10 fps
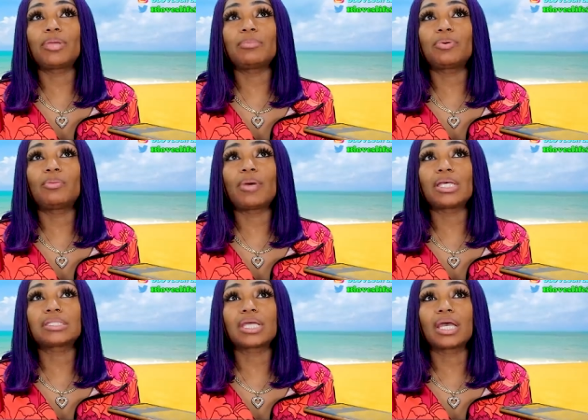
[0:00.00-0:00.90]
people
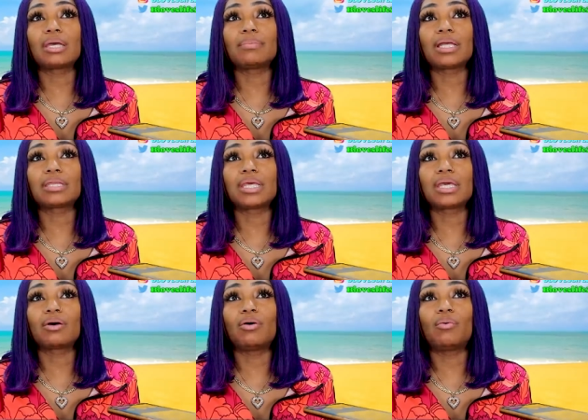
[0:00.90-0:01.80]
may say and may
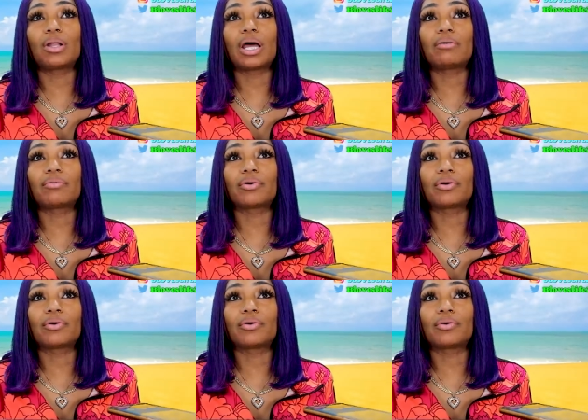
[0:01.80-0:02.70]
think or whatever